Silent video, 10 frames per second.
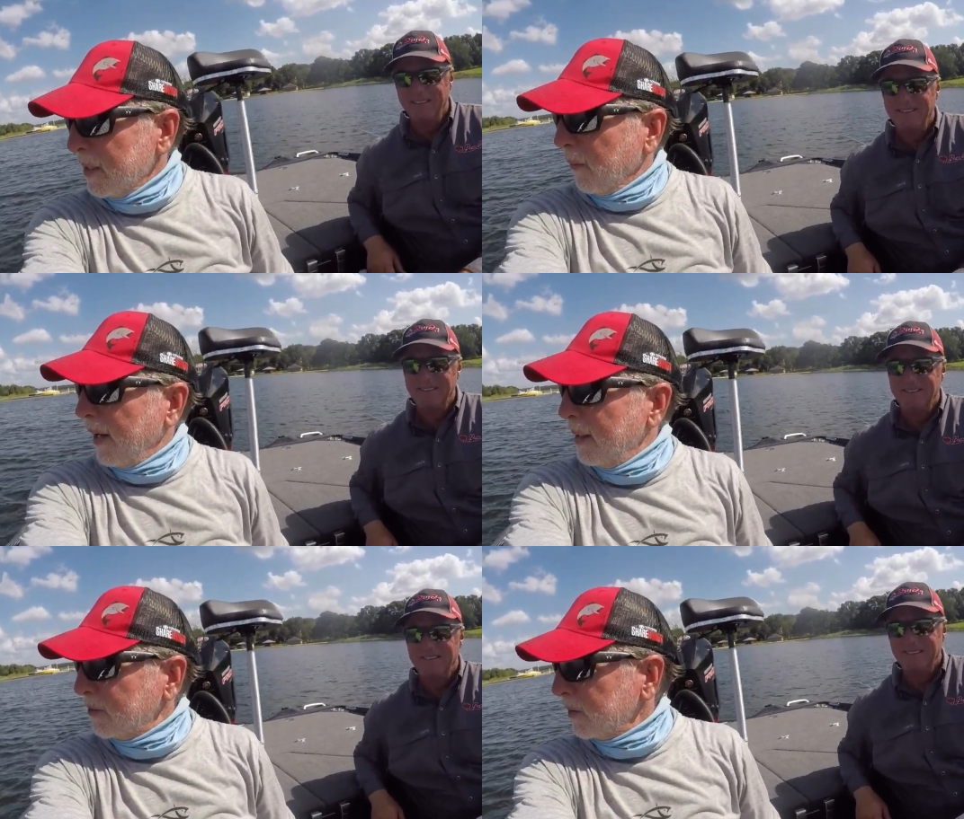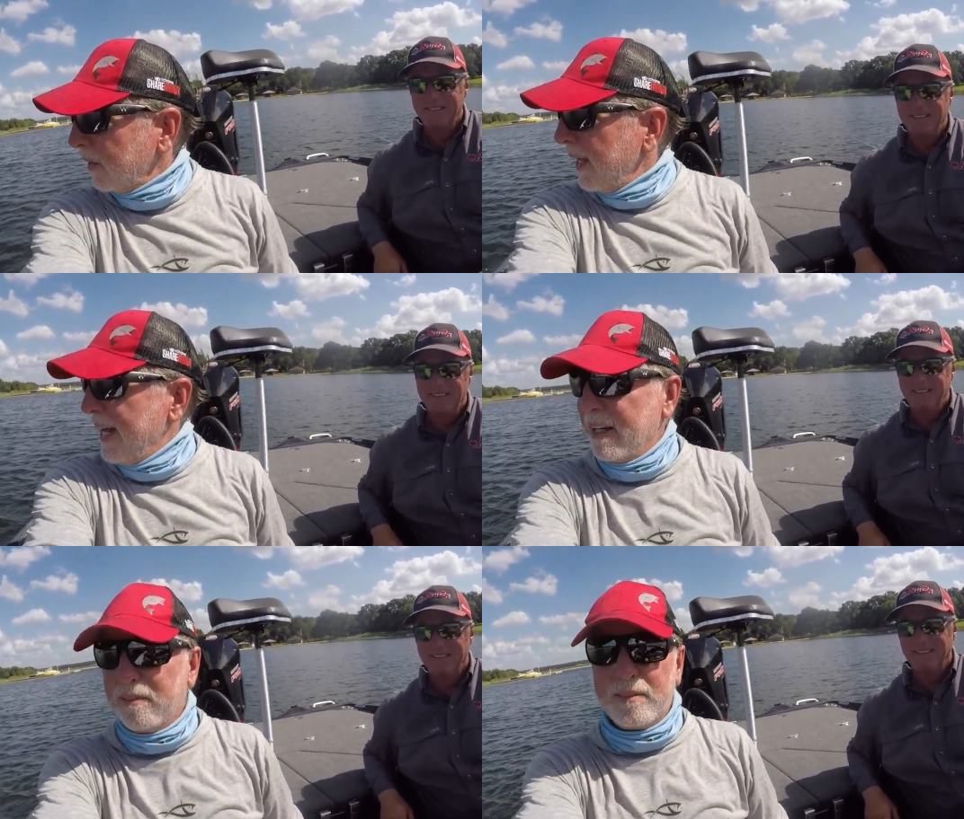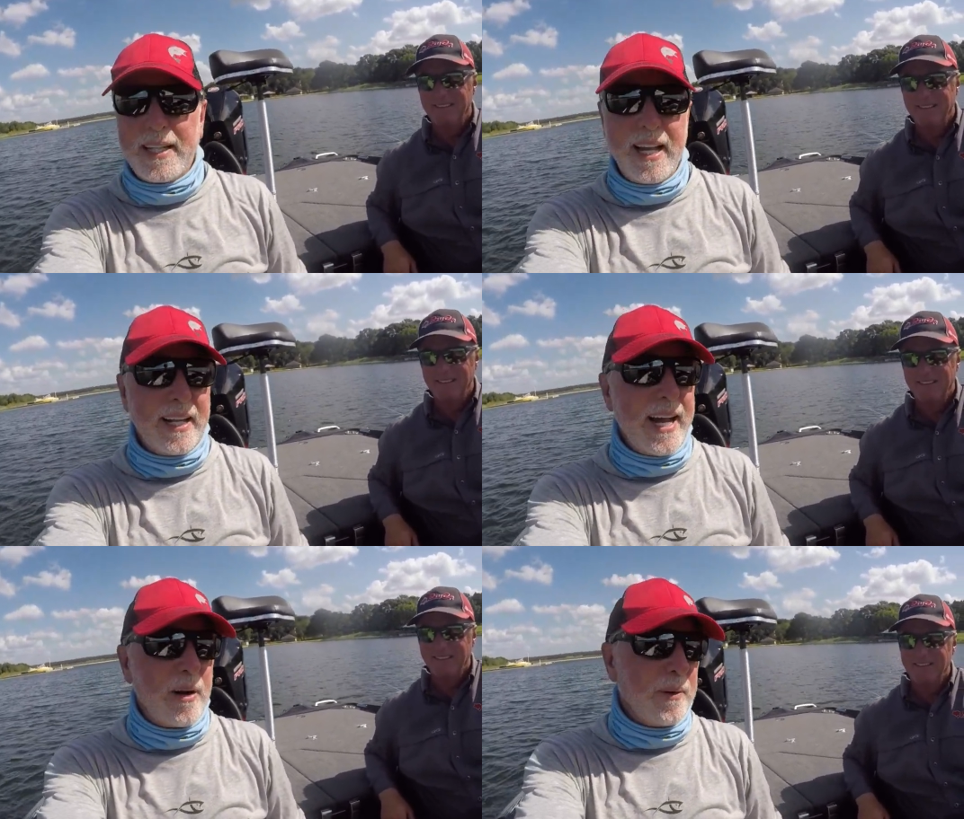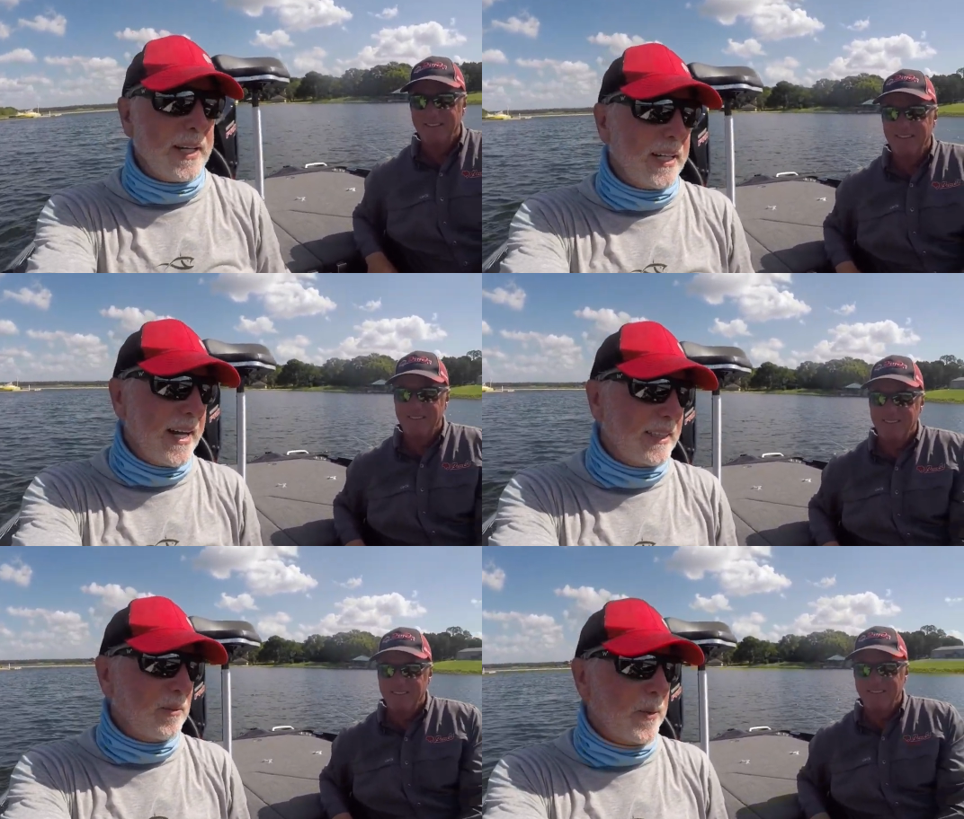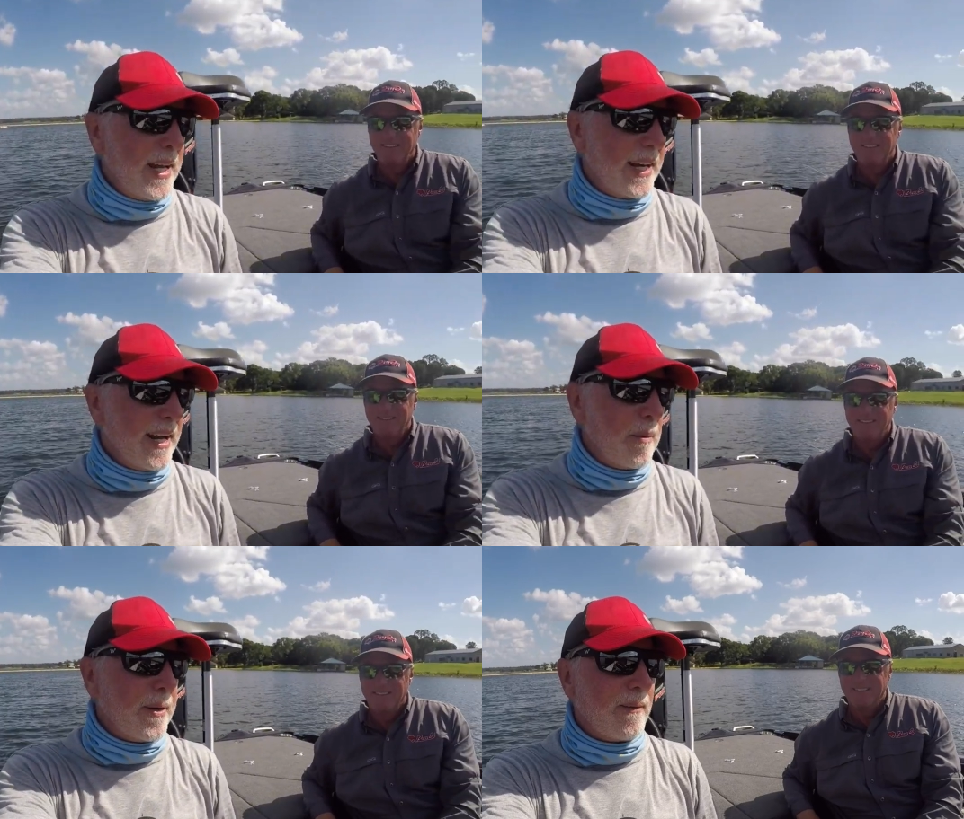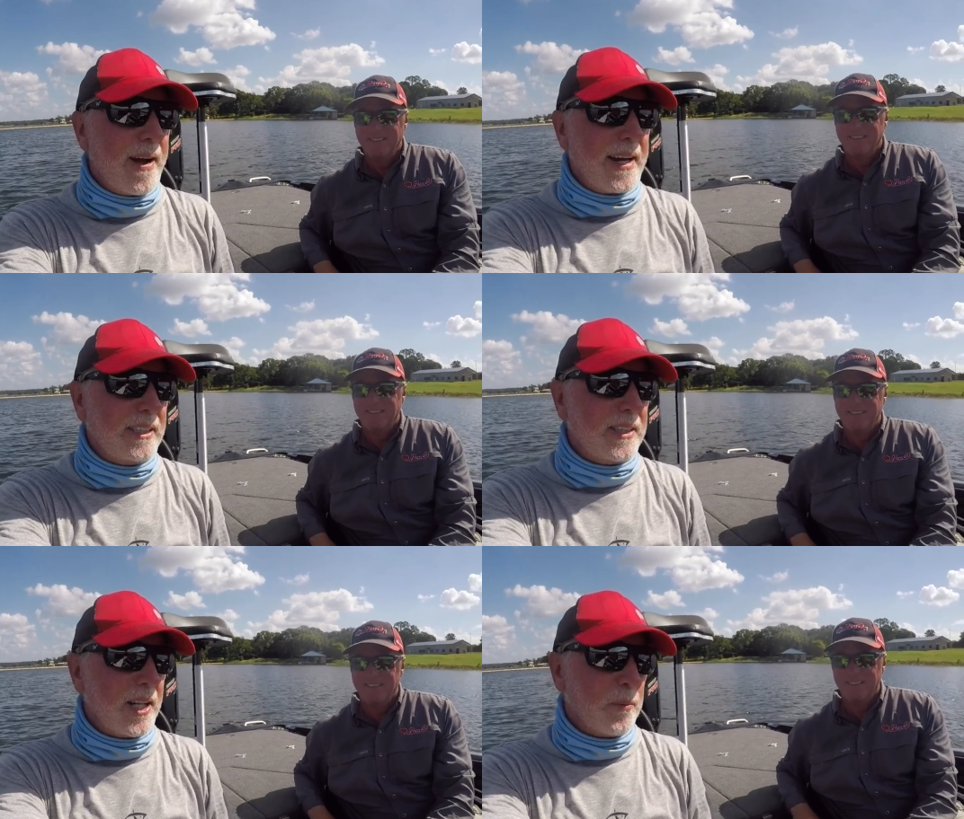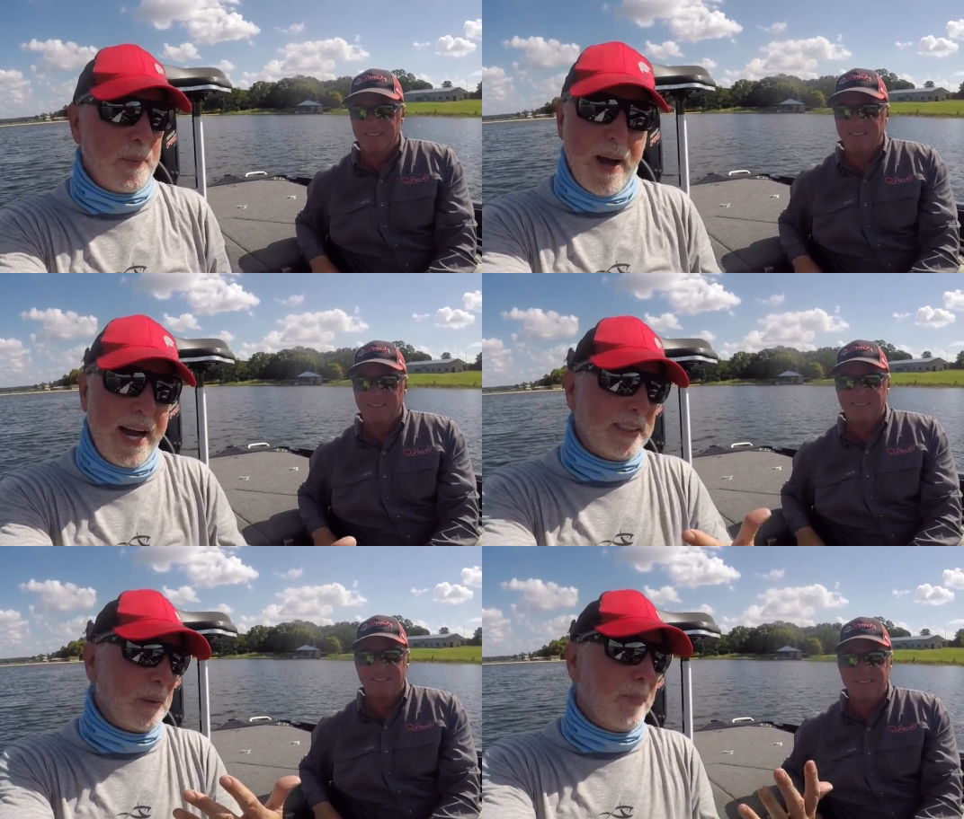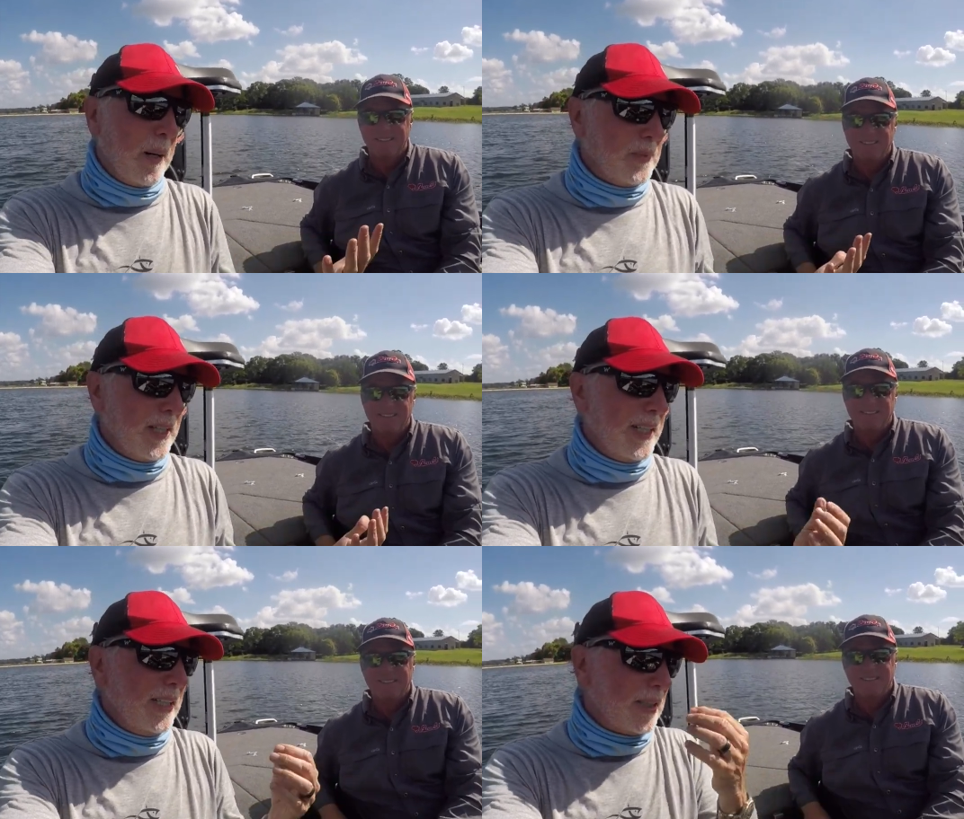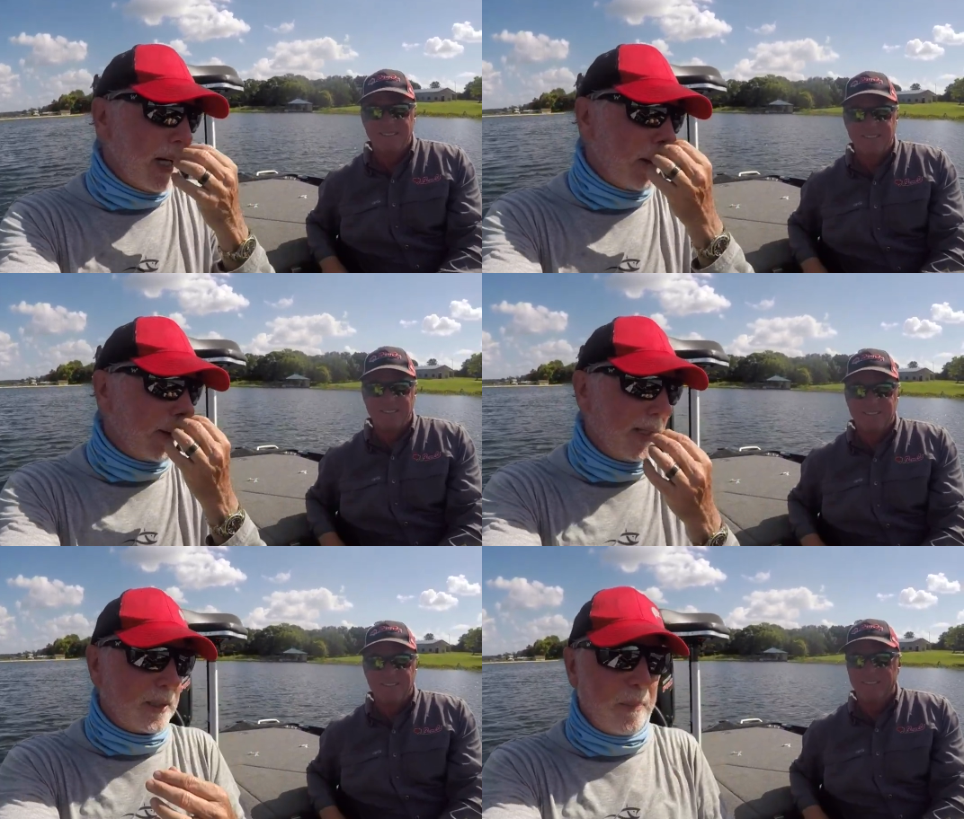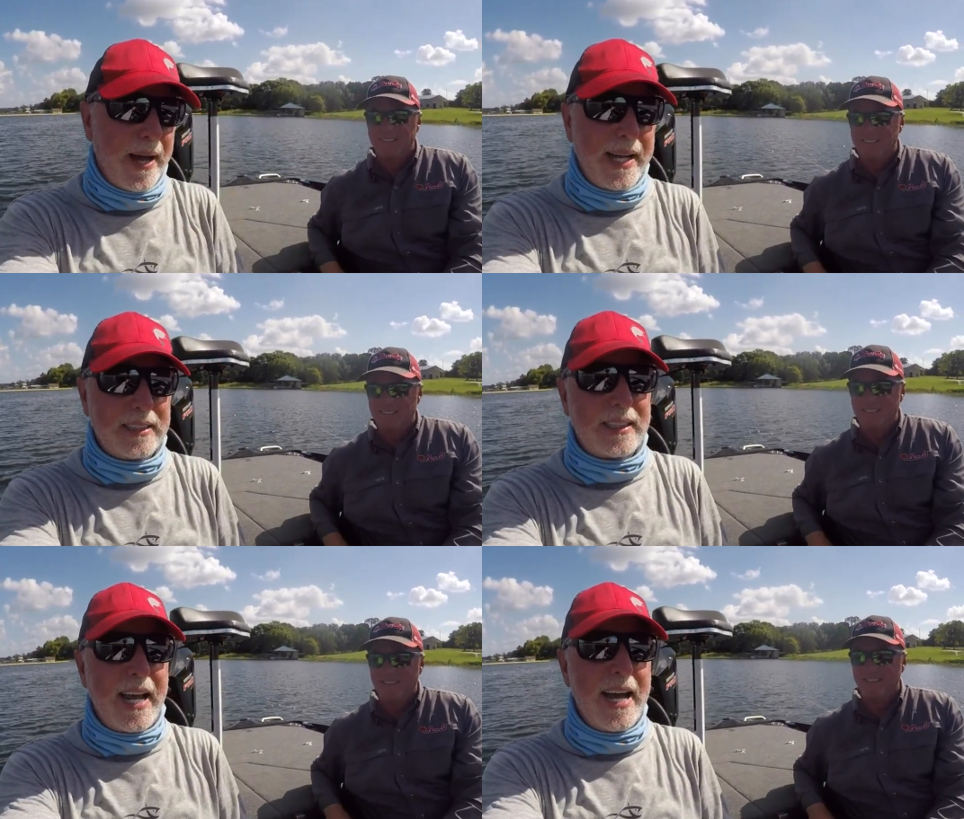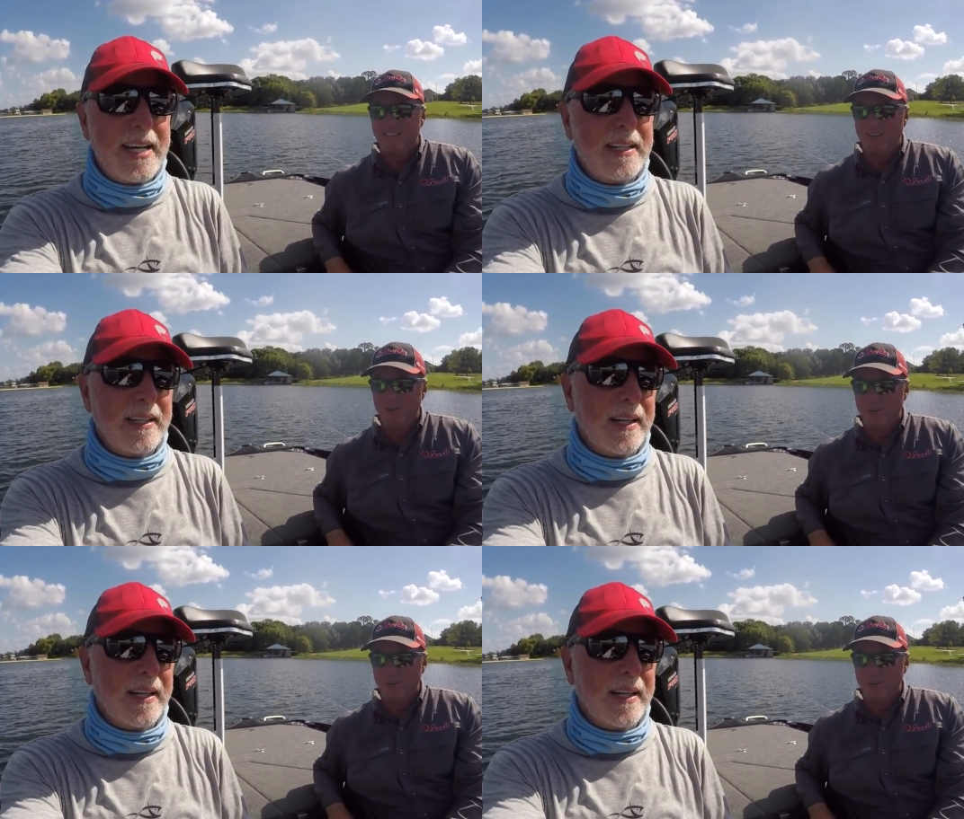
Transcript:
Speaker 1: well, I'm so glad Kelly and I reconnected. We had not been around each other. We actually bumped into each other at the Bass Cat oh,